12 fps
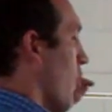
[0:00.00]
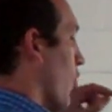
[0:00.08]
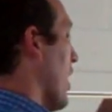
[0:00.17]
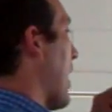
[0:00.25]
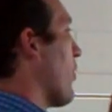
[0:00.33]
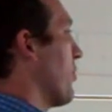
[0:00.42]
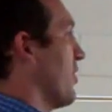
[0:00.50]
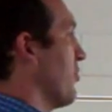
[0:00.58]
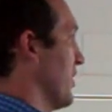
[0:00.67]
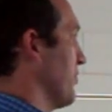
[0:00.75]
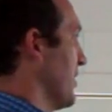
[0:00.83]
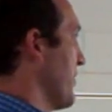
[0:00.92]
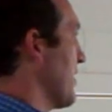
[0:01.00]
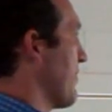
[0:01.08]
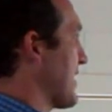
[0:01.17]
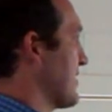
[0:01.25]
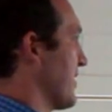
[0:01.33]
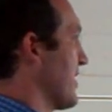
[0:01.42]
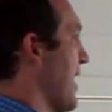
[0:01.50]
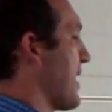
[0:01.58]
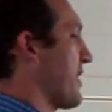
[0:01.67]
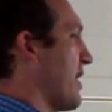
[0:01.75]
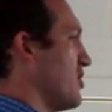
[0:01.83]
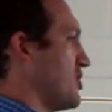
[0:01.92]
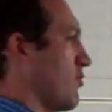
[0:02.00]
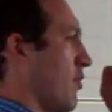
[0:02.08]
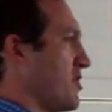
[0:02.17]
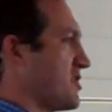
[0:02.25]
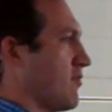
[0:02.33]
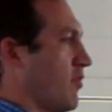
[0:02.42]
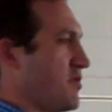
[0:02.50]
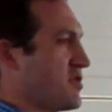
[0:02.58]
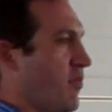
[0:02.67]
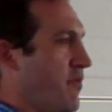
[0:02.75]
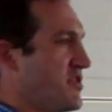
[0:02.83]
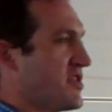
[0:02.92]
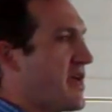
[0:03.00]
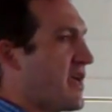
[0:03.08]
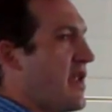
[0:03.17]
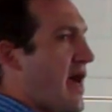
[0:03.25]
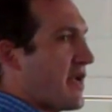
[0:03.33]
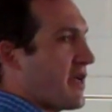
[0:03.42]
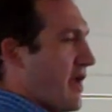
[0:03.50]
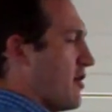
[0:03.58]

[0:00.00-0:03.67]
Well, but let me get back to the kinetic energy. When we say kinetic